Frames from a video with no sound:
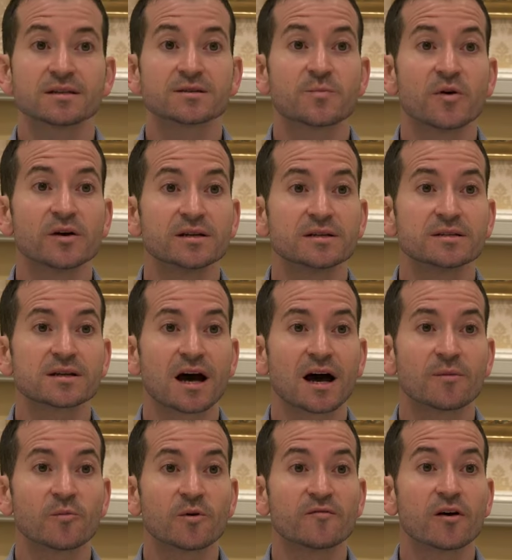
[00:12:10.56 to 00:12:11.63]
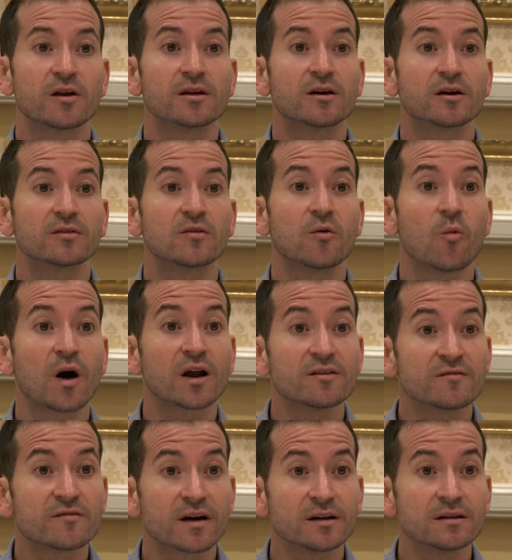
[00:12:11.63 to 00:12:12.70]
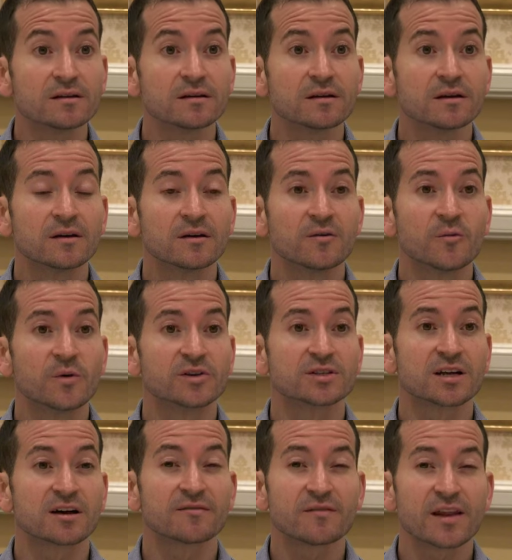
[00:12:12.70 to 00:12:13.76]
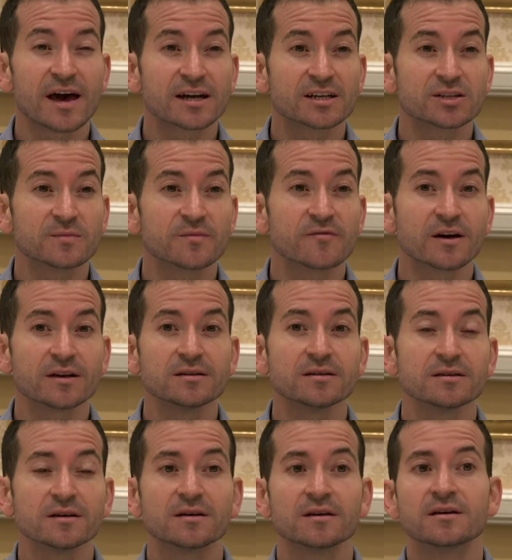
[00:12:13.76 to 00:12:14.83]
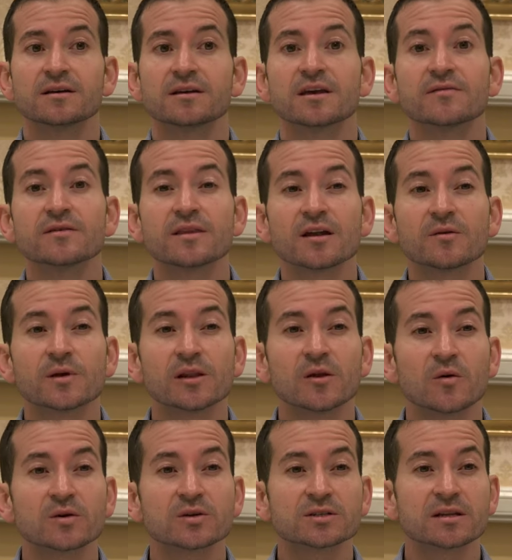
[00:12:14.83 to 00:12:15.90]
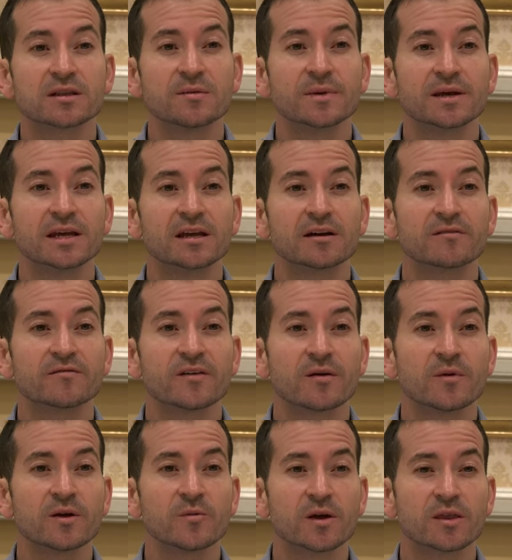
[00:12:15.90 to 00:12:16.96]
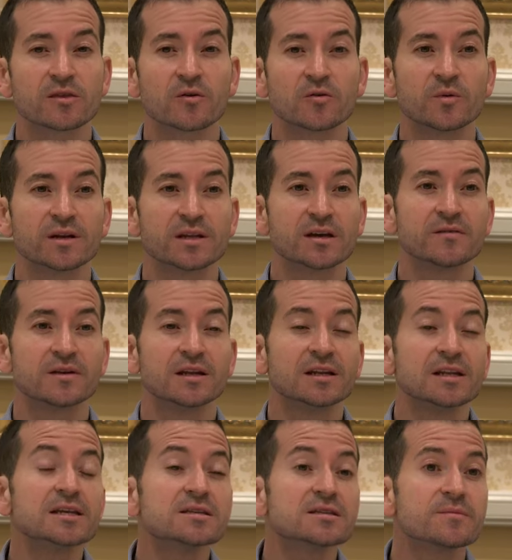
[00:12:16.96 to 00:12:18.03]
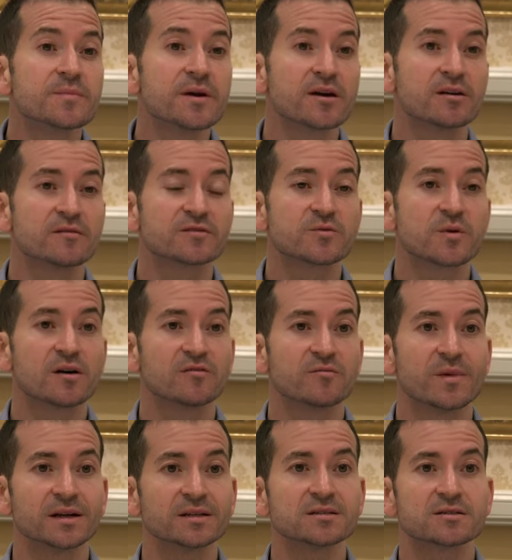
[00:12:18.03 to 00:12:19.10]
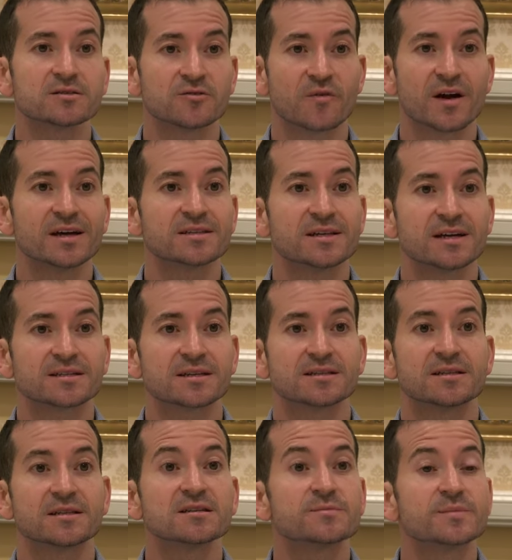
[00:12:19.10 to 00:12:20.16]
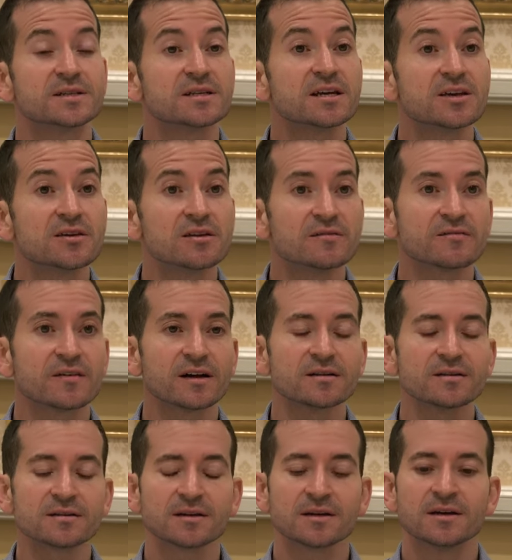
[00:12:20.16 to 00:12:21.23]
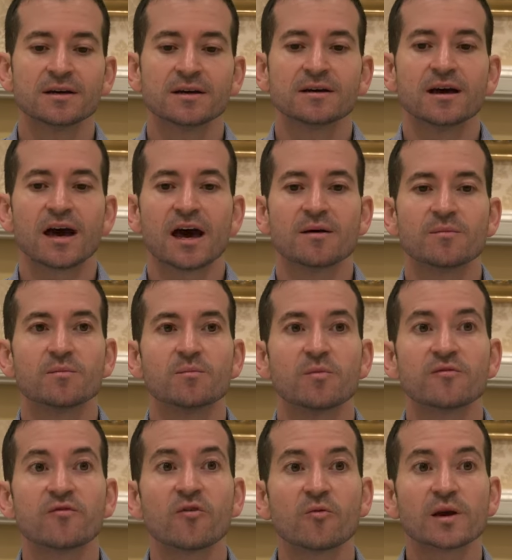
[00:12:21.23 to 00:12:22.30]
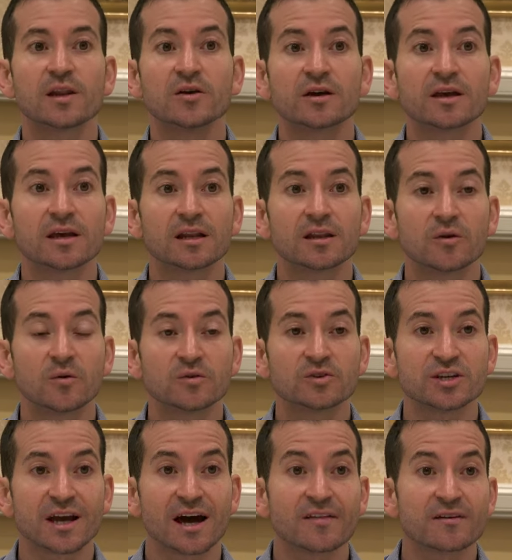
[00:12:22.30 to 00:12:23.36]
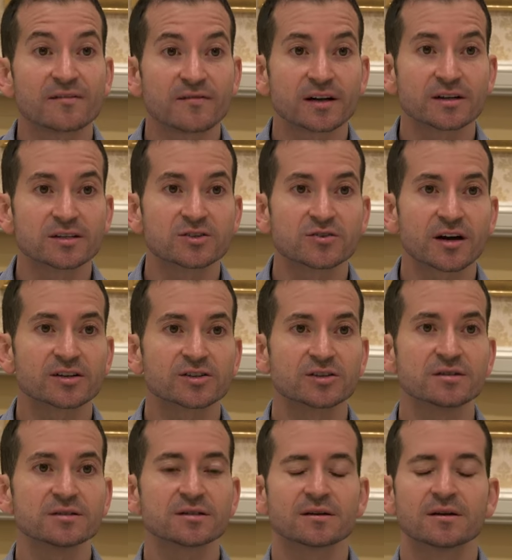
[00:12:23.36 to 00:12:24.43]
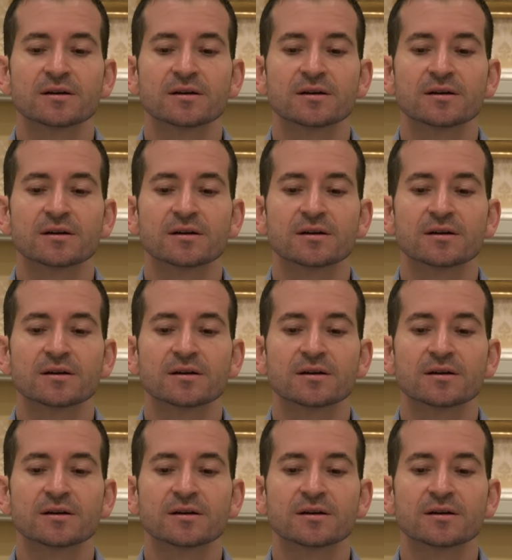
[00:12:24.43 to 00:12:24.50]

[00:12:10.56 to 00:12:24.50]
this point in time, we've only got the one fund, which is our flagship fund. Given that we launched at the beginning of February, we thought we'd give it at least a period of 12 months to raise assets in this particular fund, and before we're looking at launching other fund structures.